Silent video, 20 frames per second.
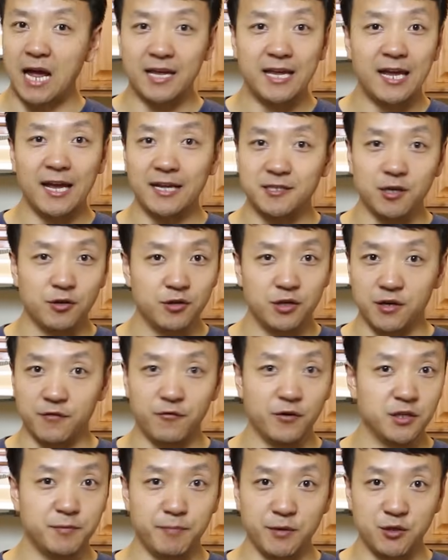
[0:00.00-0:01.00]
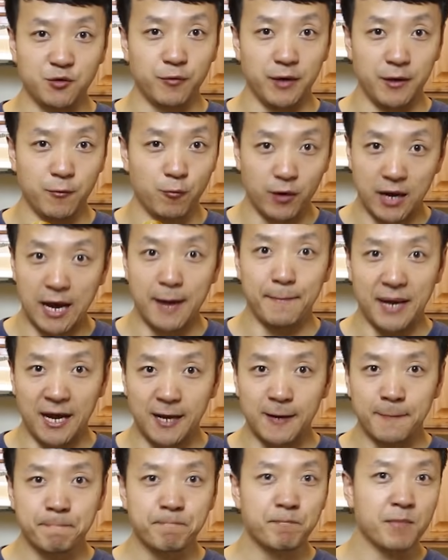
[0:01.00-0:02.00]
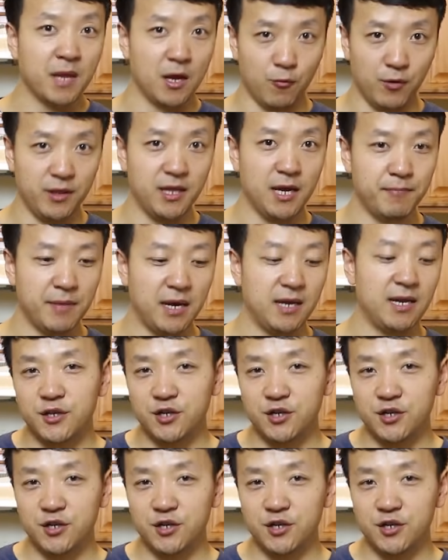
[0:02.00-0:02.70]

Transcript: I can't tell the difference between what I made and what they made.